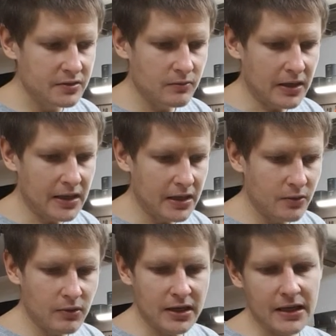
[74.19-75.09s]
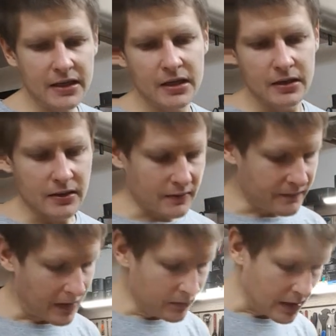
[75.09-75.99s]
what I
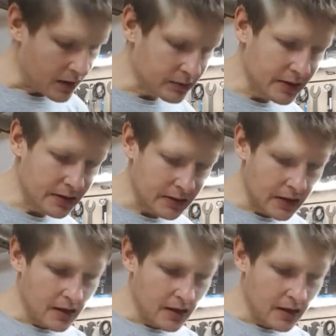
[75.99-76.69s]
found out that